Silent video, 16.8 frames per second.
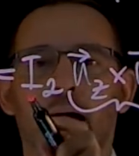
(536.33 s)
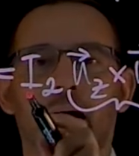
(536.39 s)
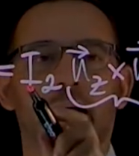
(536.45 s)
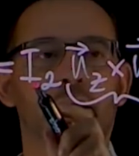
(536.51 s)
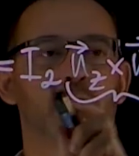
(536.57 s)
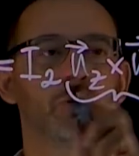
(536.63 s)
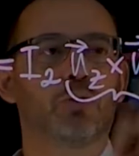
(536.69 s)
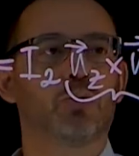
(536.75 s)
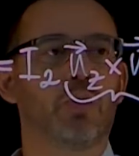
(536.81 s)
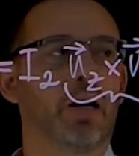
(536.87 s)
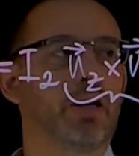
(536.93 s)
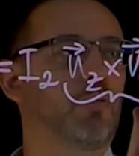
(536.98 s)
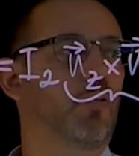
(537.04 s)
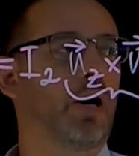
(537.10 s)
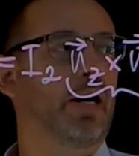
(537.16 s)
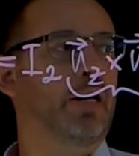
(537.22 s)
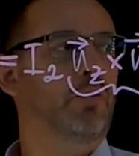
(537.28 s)
I2,
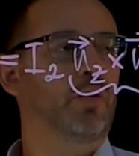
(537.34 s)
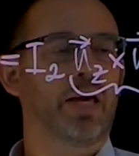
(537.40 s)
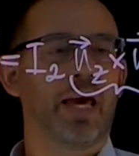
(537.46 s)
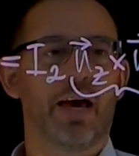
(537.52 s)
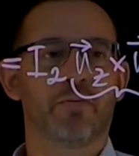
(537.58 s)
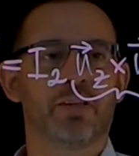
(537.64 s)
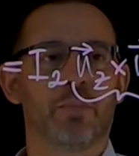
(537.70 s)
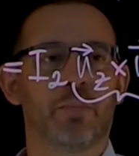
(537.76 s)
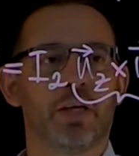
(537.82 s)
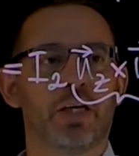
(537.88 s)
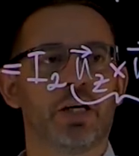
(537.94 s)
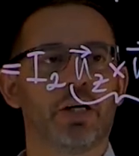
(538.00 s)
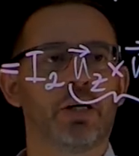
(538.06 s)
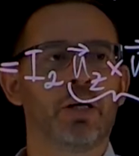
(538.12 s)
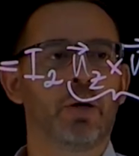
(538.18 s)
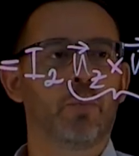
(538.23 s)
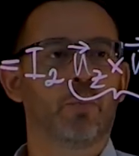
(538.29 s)
I1, we have them
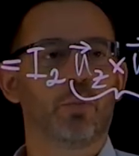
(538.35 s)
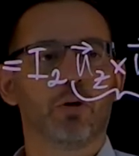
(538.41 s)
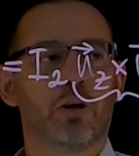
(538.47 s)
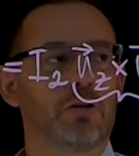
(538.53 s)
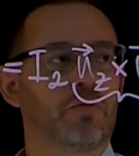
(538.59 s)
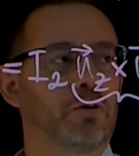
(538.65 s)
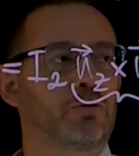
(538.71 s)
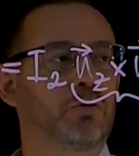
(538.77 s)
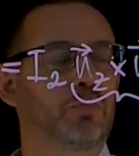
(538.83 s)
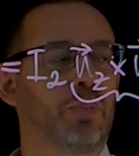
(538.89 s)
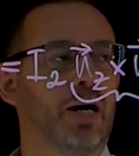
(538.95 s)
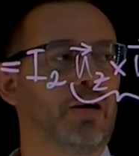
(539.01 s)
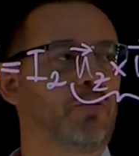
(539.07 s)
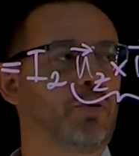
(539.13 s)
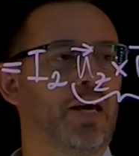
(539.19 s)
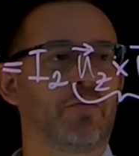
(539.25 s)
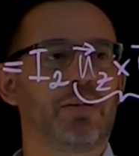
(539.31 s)
here. mu naught over 2 pi,
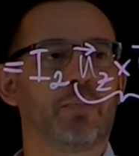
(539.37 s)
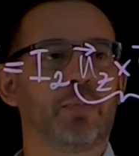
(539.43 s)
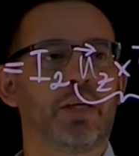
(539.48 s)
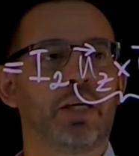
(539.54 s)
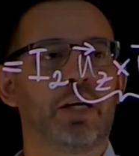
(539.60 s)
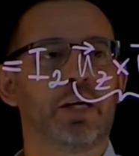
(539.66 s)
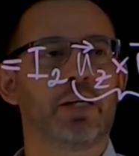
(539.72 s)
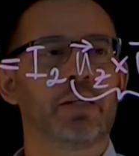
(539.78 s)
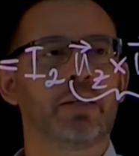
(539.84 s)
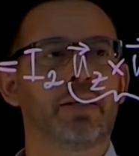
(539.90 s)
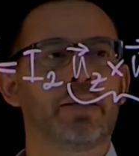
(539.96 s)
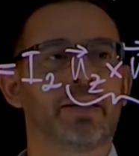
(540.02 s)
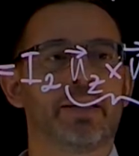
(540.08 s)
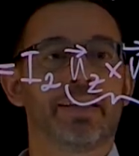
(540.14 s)
we have them here.